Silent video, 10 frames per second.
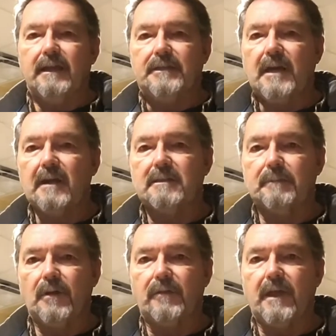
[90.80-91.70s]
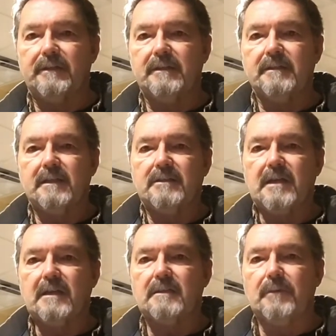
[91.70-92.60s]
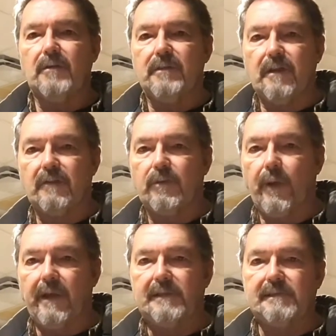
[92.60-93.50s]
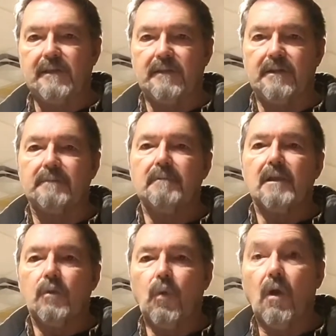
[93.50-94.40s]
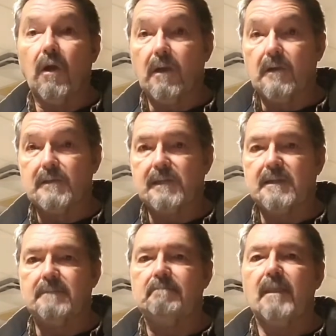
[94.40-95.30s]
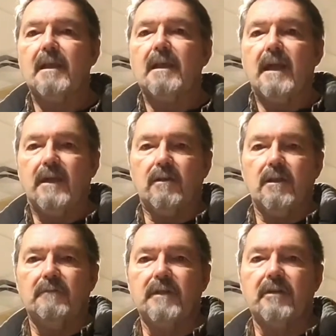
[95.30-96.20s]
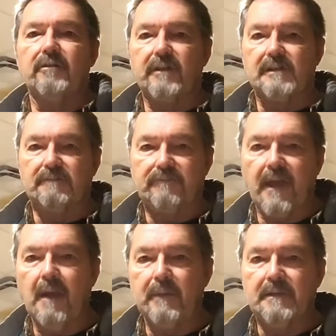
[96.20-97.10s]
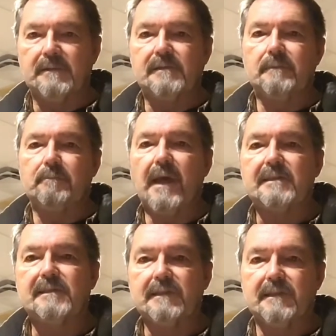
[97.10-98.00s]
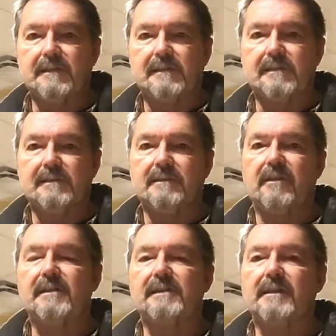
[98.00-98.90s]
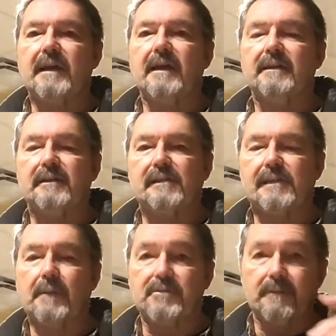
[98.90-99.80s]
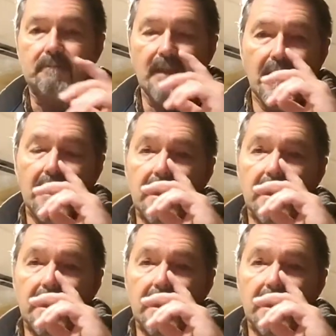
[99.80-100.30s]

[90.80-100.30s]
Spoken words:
And he talked about that, didn't he? He talked about the earthquakes and the wars and all of the other things, the famines and pestilences and things like that and deception.